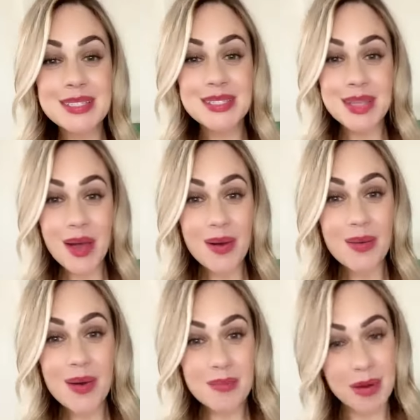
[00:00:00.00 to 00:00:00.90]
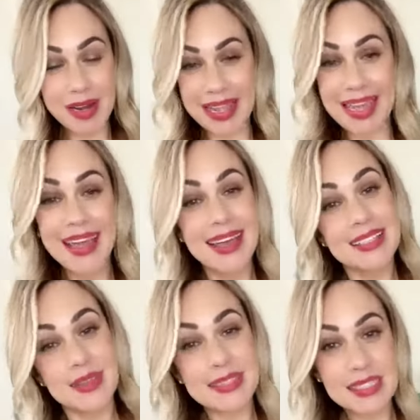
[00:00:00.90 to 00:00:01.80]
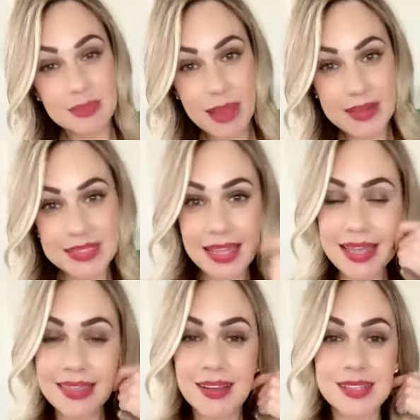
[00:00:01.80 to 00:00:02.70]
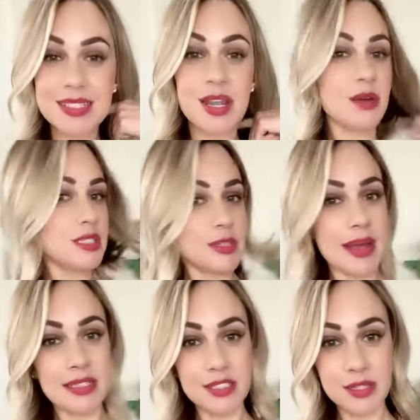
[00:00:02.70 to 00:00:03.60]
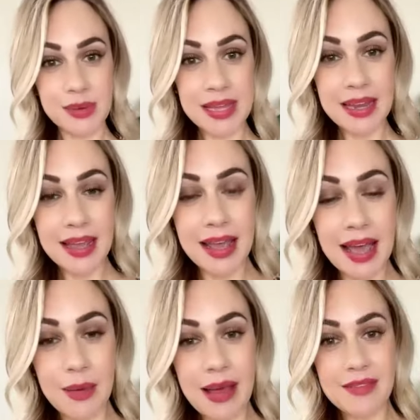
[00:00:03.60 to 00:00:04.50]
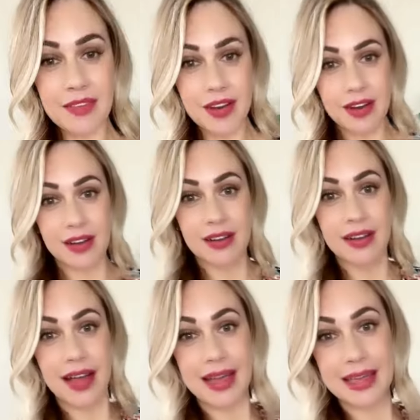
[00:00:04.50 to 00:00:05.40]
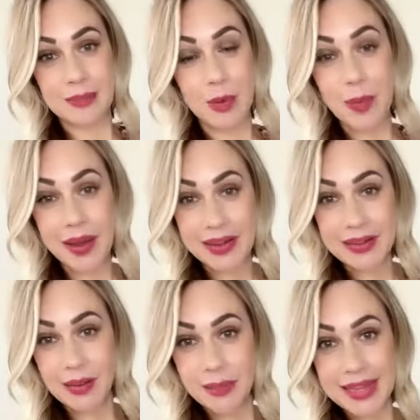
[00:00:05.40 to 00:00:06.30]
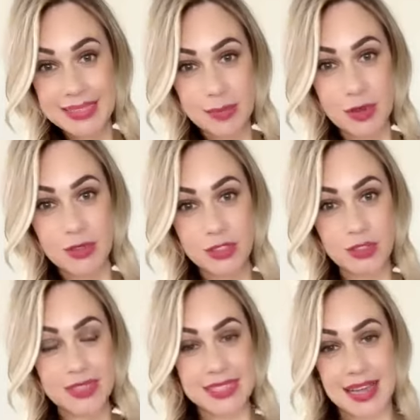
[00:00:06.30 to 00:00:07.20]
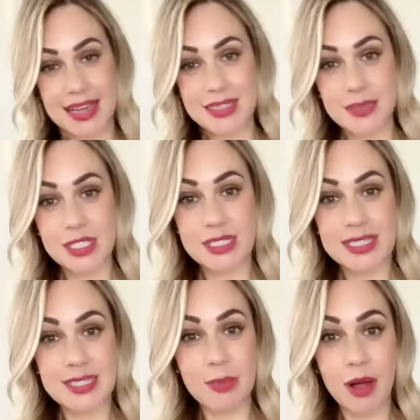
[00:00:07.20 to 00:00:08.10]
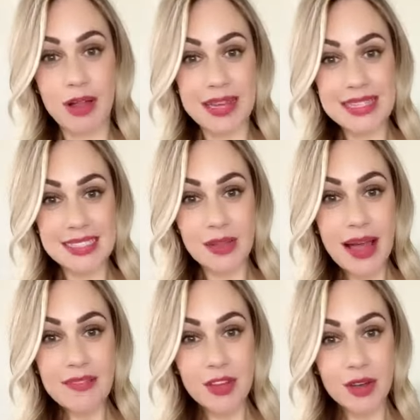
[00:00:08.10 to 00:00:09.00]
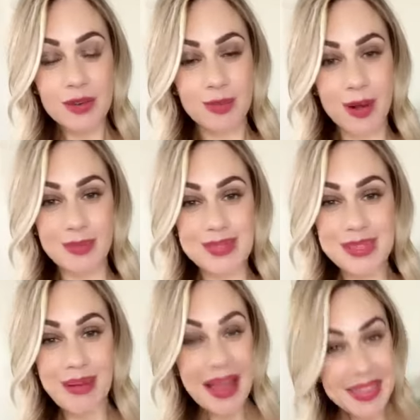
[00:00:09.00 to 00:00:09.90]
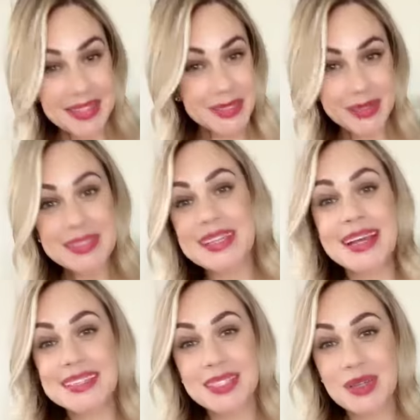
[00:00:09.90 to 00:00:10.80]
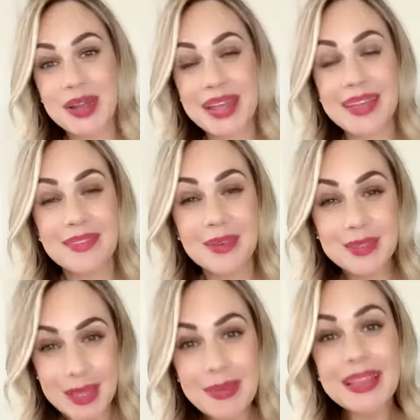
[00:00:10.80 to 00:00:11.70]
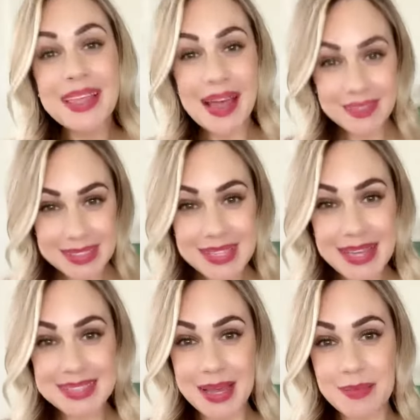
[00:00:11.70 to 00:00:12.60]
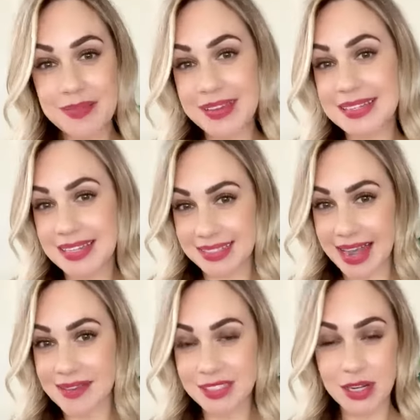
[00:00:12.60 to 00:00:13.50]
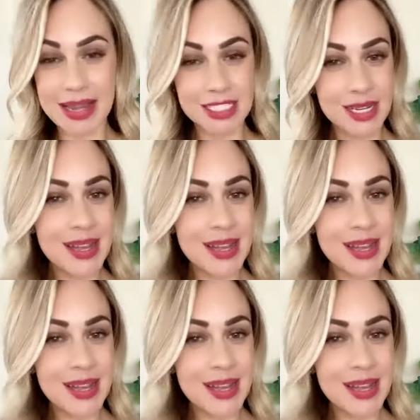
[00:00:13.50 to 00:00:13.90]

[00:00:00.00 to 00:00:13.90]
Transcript: so pretty. So this is blouse-like. There is no stretch to it. However, I am wearing my typical true to size, which is a small and I still have good room. So I think chair to size is great. If you typically have to size up if it doesn't have stretch